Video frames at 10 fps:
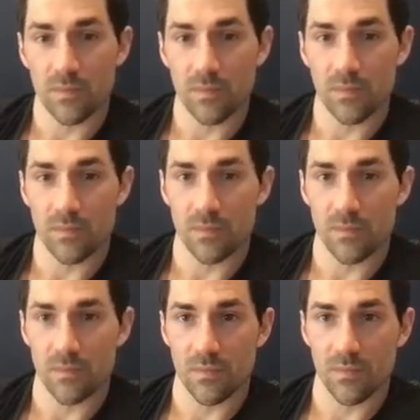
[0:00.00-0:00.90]

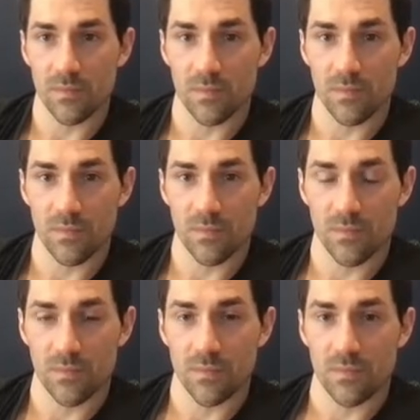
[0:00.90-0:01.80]

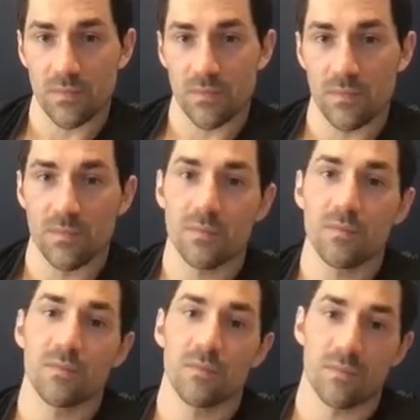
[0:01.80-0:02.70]

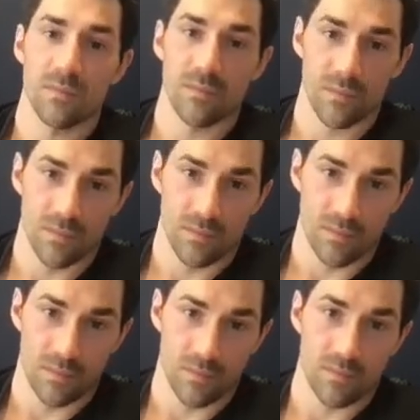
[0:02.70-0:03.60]

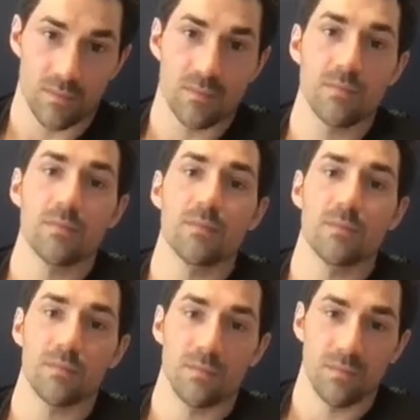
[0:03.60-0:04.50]

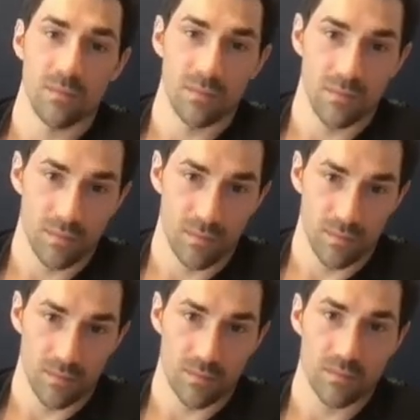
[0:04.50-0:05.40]

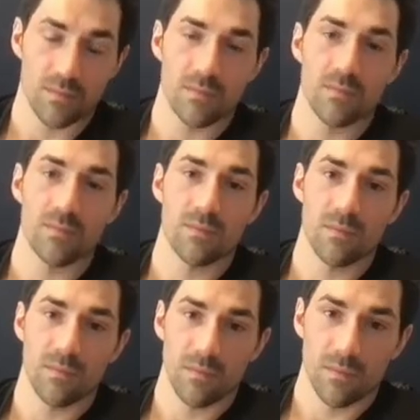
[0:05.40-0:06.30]

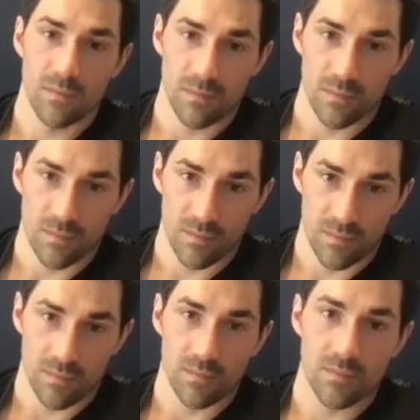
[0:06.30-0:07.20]

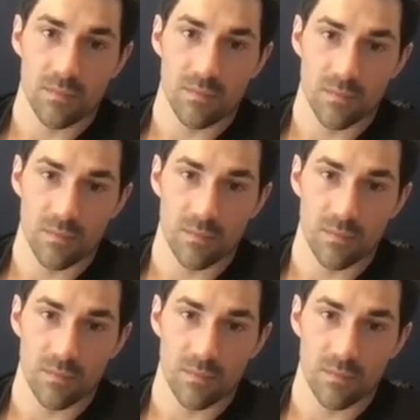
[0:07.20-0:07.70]
No words are spoken by the person on screen.